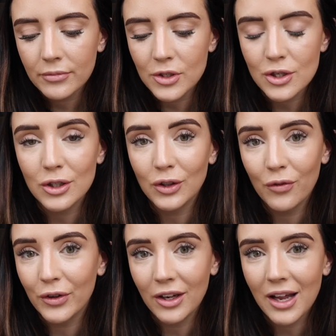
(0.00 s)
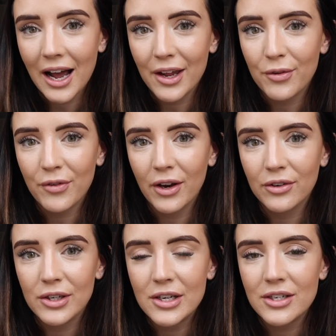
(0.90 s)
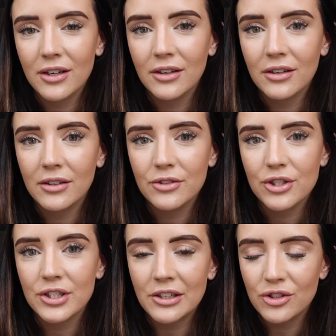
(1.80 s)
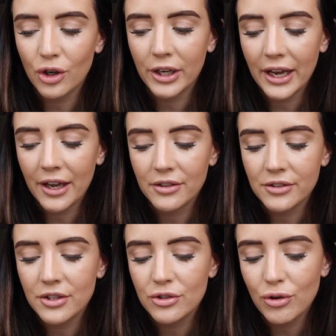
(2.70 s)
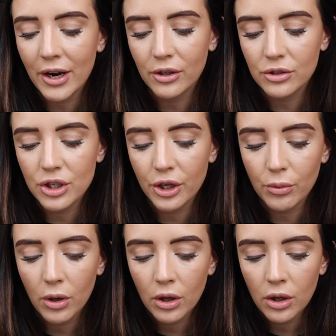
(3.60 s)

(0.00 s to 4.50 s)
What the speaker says: just love your life and just enjoy it, and try not to